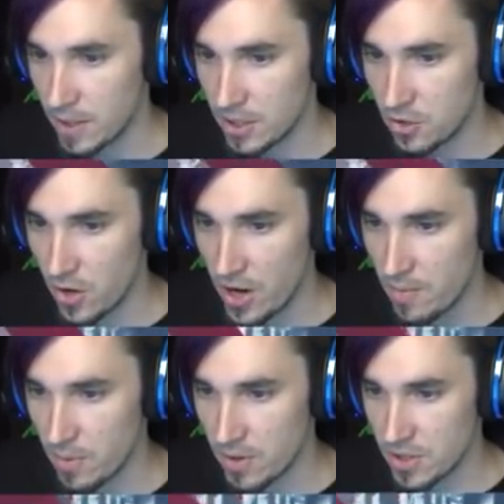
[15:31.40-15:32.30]
We got the
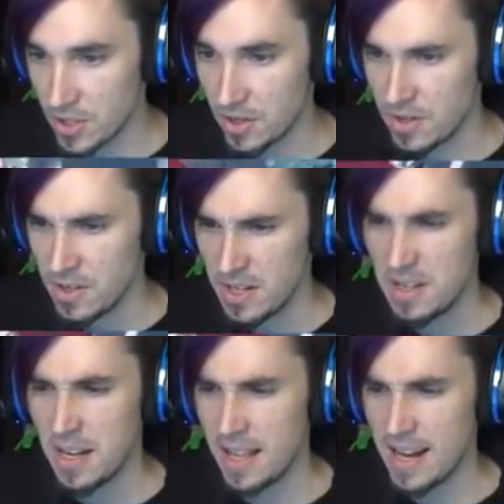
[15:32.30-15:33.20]
train bridge here.
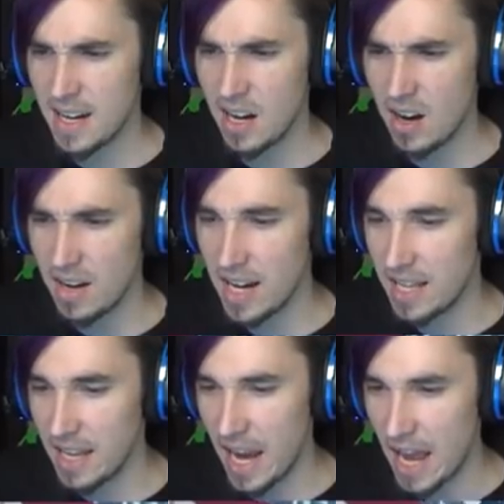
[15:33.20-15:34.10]
and that car,
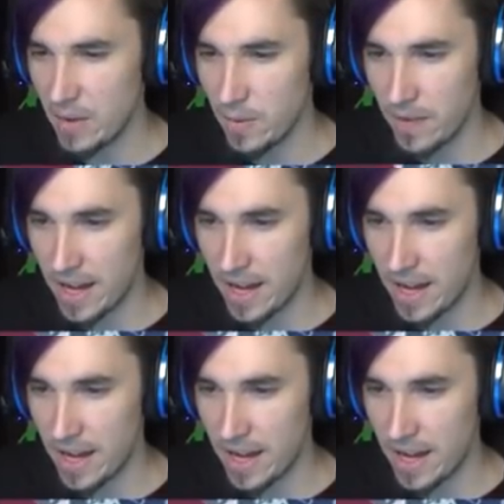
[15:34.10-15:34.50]
yeah, they had to have